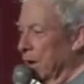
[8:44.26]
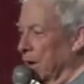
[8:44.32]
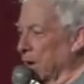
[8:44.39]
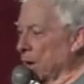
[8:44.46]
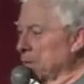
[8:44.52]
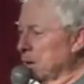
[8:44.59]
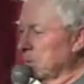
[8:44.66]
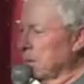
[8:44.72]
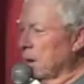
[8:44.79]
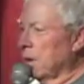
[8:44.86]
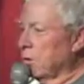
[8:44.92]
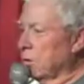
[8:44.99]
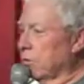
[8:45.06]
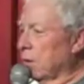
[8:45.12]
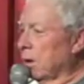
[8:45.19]
Anyway, when I
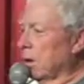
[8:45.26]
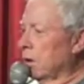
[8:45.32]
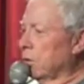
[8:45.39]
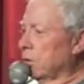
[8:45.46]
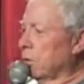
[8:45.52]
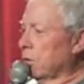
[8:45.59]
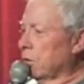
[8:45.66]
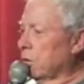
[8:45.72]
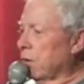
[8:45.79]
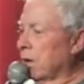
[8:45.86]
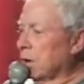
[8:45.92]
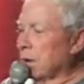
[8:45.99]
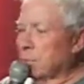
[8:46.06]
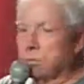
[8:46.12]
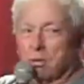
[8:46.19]
decided to do this
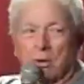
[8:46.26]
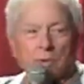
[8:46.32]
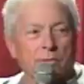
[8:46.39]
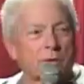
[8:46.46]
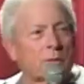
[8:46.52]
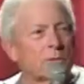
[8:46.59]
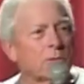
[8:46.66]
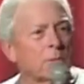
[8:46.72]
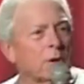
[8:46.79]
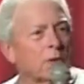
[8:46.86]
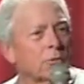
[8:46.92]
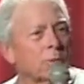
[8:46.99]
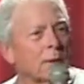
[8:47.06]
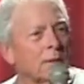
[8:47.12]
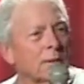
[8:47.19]
stand-up stuff, did you
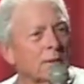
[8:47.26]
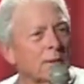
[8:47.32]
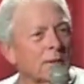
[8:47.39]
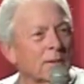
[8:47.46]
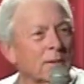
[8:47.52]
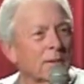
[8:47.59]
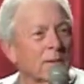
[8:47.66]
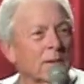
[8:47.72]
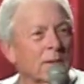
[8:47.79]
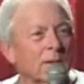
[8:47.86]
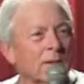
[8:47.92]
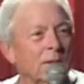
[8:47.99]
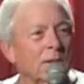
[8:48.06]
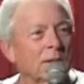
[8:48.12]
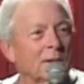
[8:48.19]
buzz me?
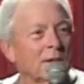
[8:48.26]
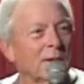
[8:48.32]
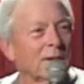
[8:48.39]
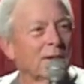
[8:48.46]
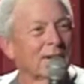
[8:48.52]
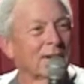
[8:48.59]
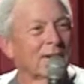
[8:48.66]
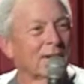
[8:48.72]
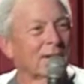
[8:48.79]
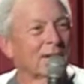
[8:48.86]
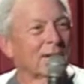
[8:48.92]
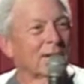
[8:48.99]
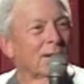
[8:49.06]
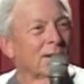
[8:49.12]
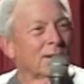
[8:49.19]
Yeah?
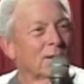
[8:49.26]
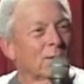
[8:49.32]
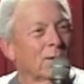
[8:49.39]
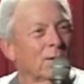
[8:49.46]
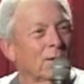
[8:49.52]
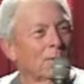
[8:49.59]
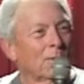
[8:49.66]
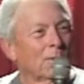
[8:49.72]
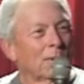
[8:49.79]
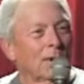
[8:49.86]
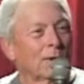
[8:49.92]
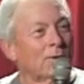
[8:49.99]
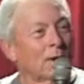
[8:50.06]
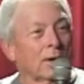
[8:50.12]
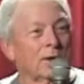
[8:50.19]

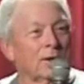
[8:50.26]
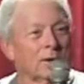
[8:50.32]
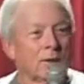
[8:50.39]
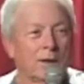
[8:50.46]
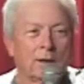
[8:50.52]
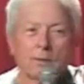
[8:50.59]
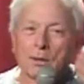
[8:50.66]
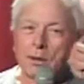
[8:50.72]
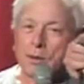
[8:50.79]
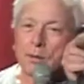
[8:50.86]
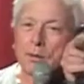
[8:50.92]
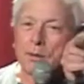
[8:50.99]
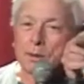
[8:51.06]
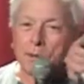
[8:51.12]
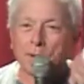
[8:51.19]
I didn't hear
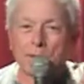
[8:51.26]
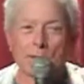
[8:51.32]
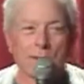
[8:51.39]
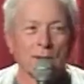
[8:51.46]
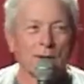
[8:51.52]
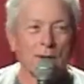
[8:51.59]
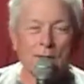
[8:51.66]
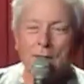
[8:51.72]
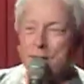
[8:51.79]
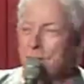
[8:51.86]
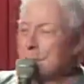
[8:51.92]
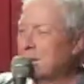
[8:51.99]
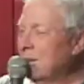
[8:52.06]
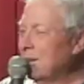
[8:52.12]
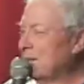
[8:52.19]
anything. All
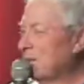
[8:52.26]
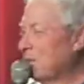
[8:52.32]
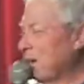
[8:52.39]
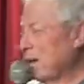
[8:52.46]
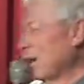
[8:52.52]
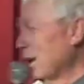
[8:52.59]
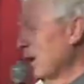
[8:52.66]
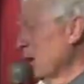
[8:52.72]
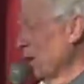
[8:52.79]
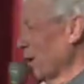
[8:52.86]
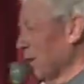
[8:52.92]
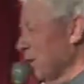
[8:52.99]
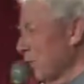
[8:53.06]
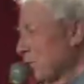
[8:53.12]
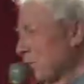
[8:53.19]
right.
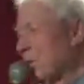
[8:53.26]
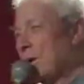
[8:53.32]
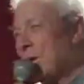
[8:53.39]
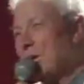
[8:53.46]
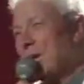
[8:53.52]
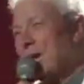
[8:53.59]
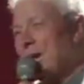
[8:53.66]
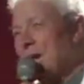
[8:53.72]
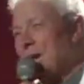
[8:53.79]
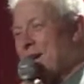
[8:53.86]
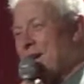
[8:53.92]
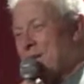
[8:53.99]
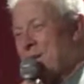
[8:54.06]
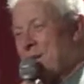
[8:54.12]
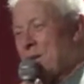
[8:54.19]
So anyway,
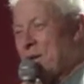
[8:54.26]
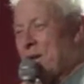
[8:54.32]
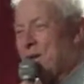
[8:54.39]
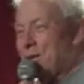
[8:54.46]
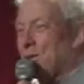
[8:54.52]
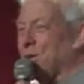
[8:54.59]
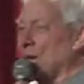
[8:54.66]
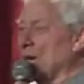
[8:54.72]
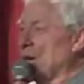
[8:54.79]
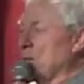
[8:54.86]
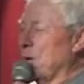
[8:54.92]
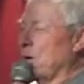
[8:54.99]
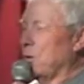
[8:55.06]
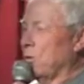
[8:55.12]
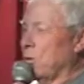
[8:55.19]
when I decided I
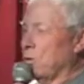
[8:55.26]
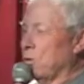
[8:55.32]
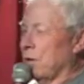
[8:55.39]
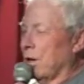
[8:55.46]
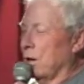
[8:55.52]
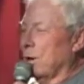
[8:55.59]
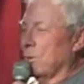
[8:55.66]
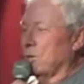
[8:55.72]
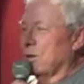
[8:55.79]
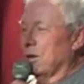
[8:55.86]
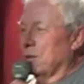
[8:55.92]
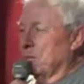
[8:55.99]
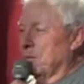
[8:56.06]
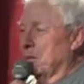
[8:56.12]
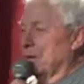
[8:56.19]
wanted to do the stand-up
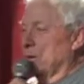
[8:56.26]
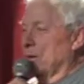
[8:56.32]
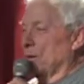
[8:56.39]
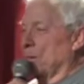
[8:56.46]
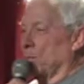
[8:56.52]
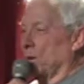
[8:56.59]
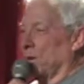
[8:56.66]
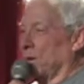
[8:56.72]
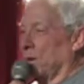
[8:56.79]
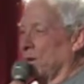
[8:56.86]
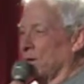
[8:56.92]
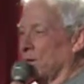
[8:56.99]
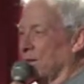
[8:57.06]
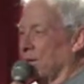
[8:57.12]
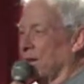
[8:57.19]
stuff, we'll do a couple
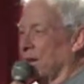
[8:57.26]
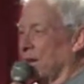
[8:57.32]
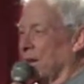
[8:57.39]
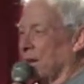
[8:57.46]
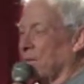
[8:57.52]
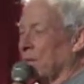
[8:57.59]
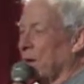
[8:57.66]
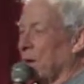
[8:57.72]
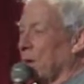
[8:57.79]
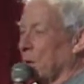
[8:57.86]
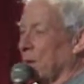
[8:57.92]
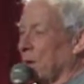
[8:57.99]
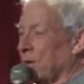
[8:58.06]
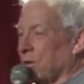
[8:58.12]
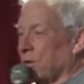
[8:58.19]
quickies in that here.
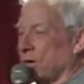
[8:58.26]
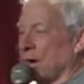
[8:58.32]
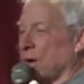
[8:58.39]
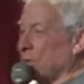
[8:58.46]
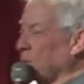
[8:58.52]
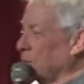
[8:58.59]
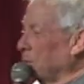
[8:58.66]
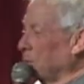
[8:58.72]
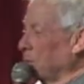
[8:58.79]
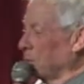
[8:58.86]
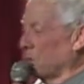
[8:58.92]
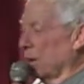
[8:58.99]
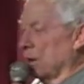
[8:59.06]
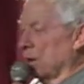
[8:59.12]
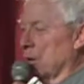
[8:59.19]
When I decided I wanted to do the
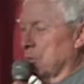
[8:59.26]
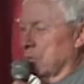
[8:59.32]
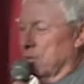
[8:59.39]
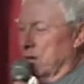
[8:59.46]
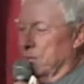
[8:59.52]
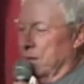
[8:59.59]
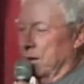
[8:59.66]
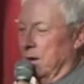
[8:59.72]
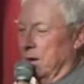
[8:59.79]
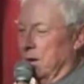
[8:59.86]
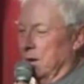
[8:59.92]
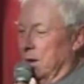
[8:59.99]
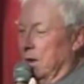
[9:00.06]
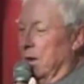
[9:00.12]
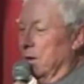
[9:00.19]
stand-up stuff,
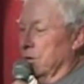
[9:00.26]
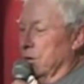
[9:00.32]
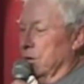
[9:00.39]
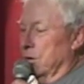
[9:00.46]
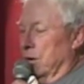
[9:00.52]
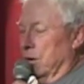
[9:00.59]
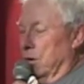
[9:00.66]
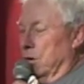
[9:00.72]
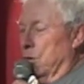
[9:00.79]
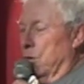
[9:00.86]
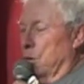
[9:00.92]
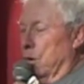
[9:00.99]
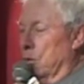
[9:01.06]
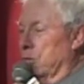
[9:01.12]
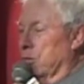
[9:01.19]
I took a
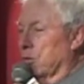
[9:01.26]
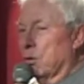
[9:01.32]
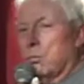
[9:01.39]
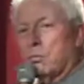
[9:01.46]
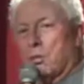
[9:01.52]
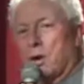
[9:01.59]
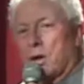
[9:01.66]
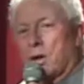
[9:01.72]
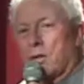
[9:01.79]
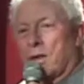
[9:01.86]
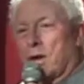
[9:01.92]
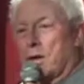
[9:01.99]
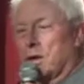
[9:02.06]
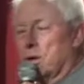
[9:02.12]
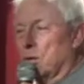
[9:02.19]
course. Prior to
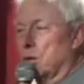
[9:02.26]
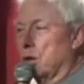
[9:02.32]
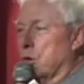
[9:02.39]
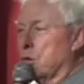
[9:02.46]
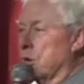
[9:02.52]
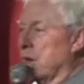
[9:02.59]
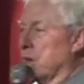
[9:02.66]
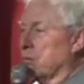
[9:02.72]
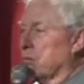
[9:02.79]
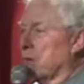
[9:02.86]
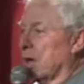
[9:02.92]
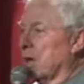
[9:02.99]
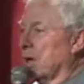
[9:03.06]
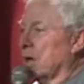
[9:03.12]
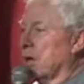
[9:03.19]
that, the only creative
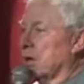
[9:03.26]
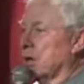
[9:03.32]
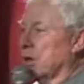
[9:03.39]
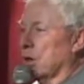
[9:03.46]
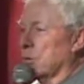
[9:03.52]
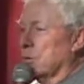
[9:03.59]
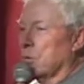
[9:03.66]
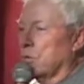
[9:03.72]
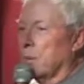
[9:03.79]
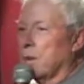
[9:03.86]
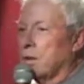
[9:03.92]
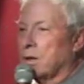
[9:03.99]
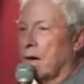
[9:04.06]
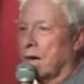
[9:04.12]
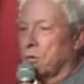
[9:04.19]
writing I had done was
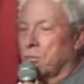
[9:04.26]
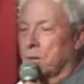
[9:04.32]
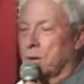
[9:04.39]
my tax